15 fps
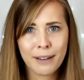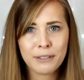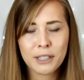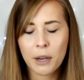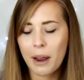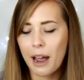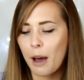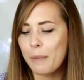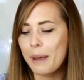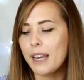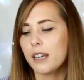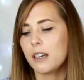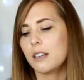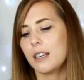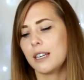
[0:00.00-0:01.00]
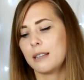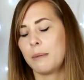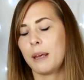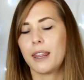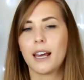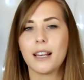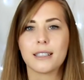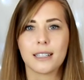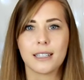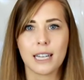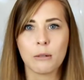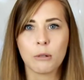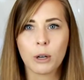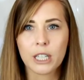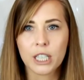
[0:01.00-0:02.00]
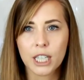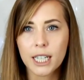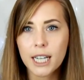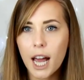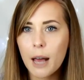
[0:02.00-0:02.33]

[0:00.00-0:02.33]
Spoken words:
If so, how many? Goodness me, that's a deep question.